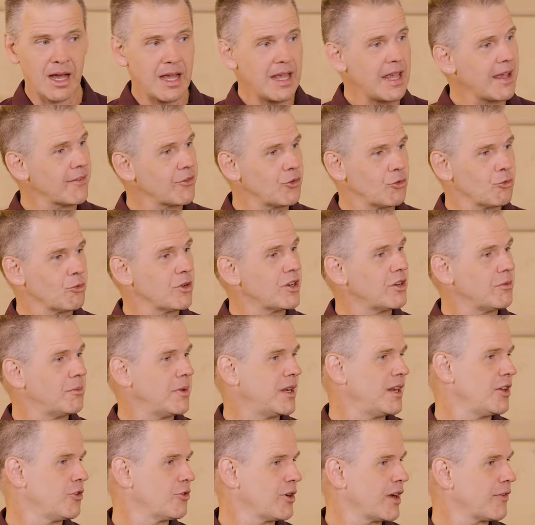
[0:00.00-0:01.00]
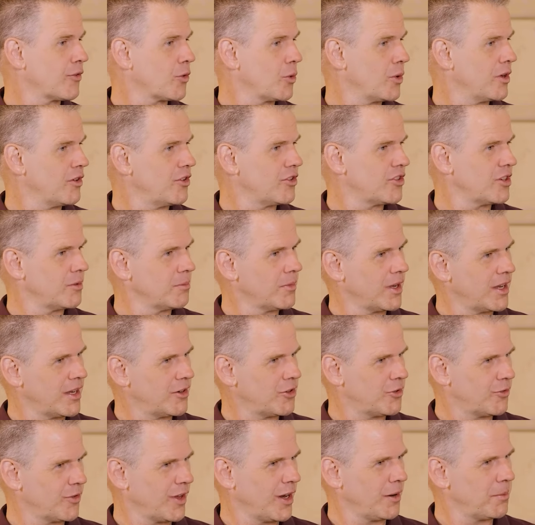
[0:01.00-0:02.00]
I haven't written many graph queries in
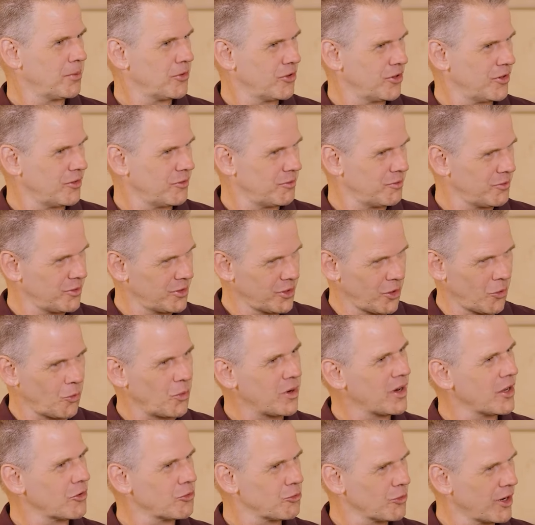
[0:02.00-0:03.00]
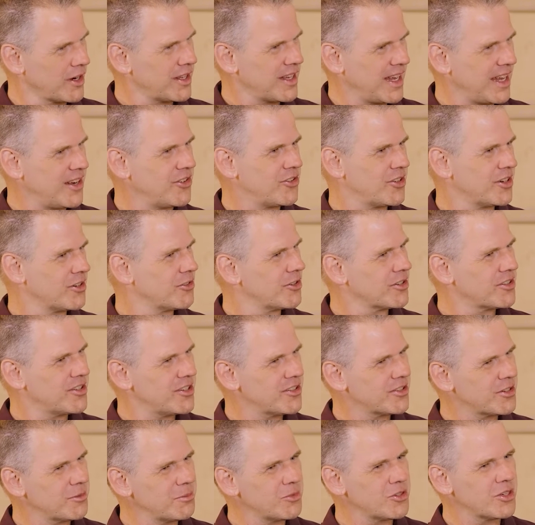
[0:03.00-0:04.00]
my developer, when I was writing engineering
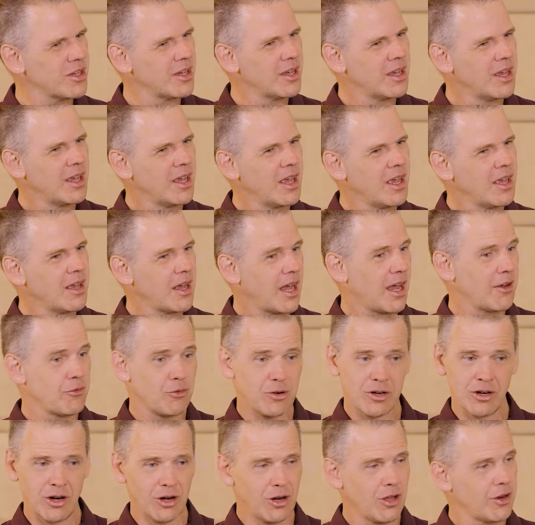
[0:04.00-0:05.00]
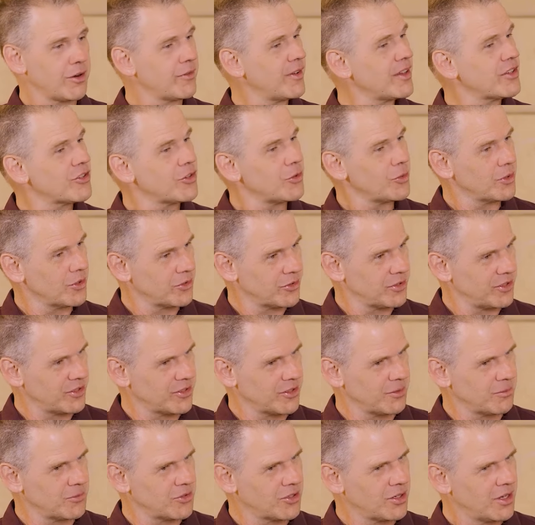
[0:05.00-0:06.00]
systems. I've written a lot of SQL
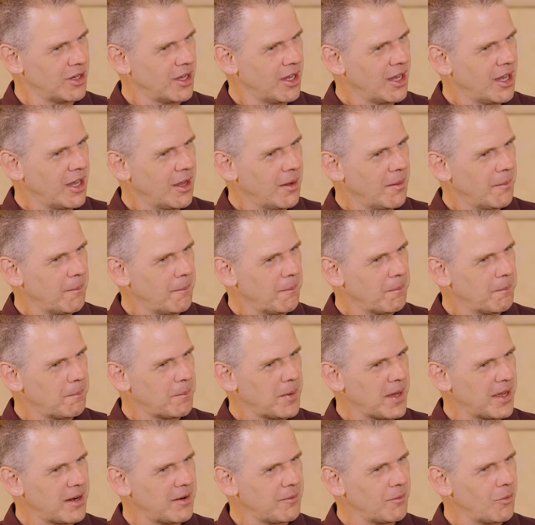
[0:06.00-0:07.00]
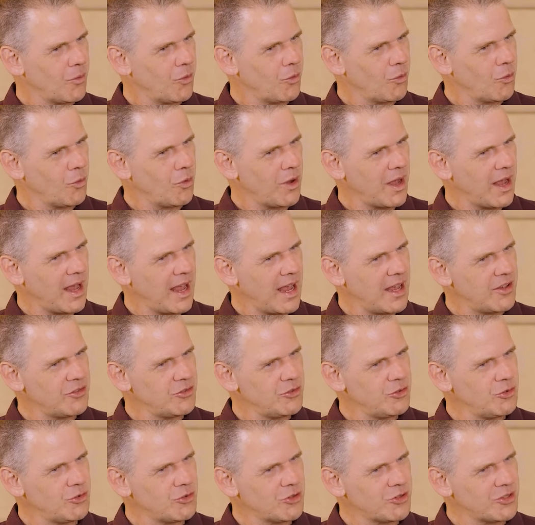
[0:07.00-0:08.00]
systems. But
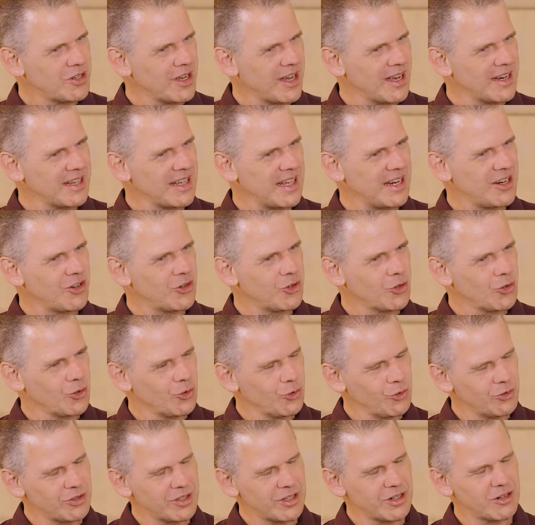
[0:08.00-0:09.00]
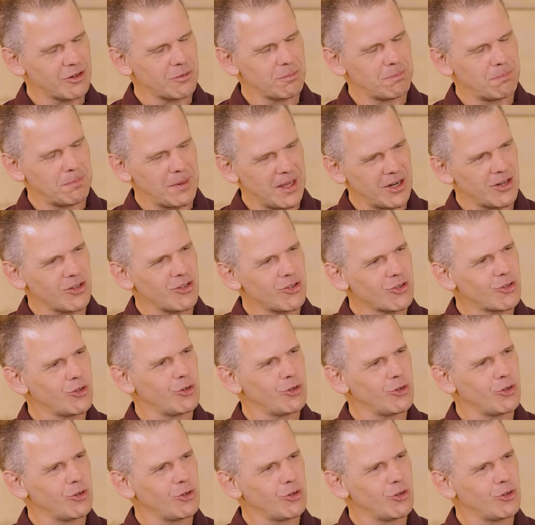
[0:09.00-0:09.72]
as you start getting tools that are better